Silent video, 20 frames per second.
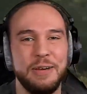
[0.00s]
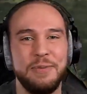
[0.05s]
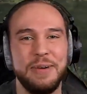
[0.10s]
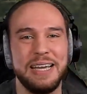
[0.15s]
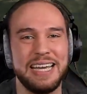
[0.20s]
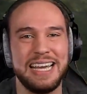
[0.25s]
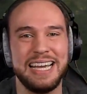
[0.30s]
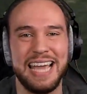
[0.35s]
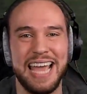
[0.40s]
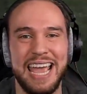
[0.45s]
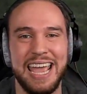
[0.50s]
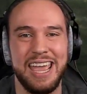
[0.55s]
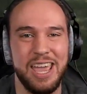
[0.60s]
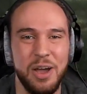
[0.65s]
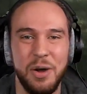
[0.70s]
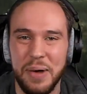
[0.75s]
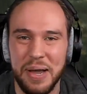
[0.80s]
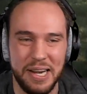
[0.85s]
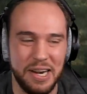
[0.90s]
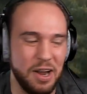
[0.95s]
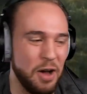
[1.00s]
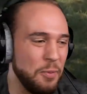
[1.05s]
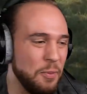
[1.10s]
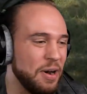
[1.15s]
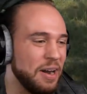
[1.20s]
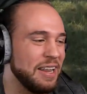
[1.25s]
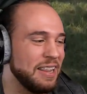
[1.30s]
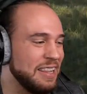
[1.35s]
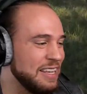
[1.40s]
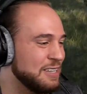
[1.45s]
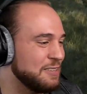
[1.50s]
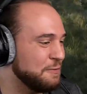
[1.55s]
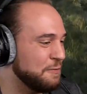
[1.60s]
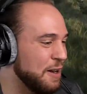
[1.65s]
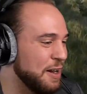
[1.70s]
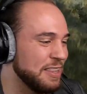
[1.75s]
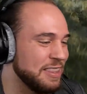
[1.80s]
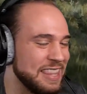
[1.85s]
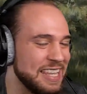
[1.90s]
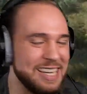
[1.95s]
we can get you in on one of these
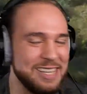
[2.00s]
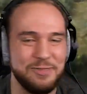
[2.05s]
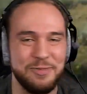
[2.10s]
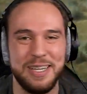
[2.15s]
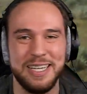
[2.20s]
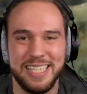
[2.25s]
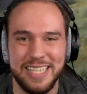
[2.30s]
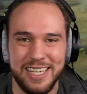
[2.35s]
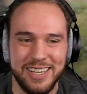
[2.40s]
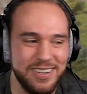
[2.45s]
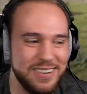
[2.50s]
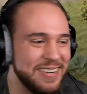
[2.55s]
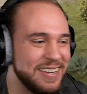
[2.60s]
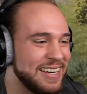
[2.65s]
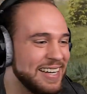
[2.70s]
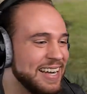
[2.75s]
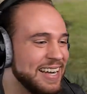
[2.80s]
fun things we do.